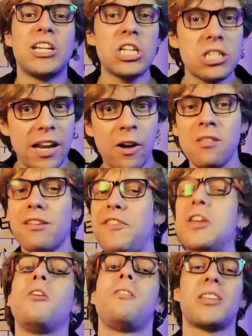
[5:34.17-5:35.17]
Just click on the
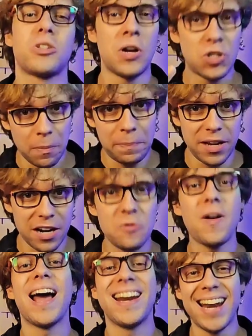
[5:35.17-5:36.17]
video that's going to appear
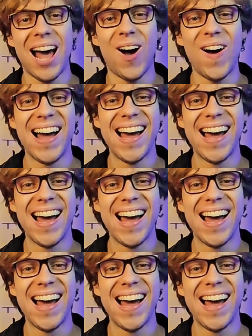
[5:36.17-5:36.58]
right now.